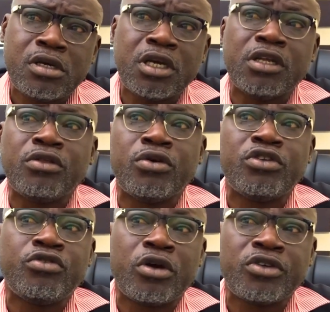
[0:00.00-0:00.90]
in those
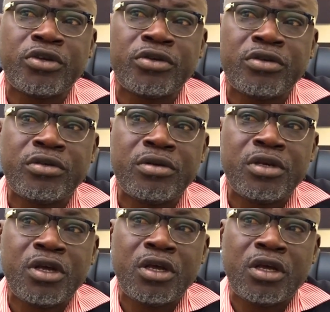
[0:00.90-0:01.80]
structures,
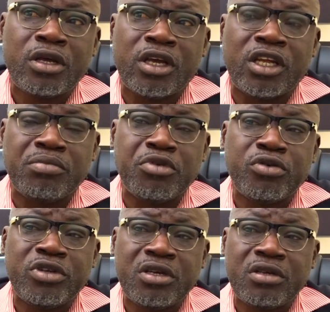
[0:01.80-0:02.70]
in
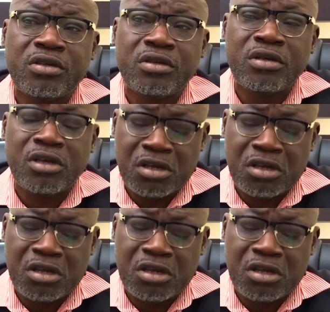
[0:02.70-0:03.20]
buildings.